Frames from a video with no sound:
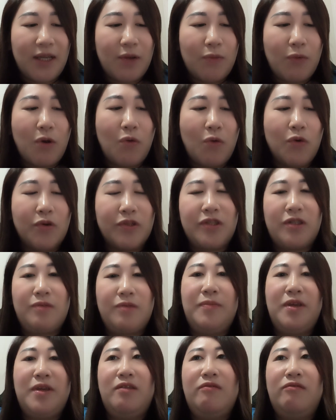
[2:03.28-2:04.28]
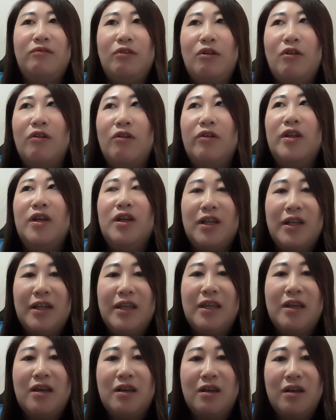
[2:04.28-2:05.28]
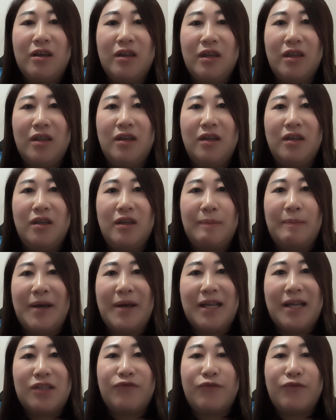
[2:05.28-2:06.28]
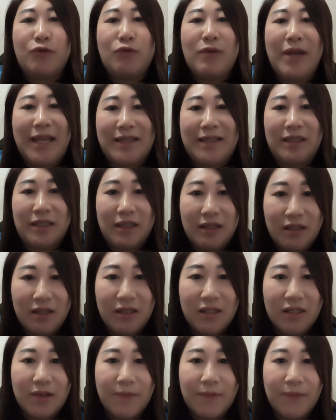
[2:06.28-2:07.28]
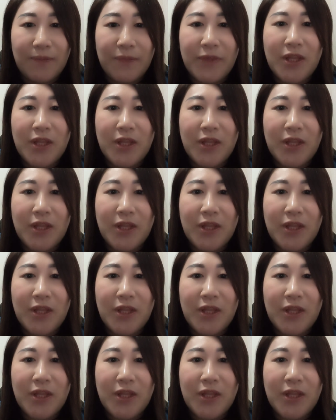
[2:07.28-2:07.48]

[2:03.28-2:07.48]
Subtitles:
what was being taught earlier in the past few lessons.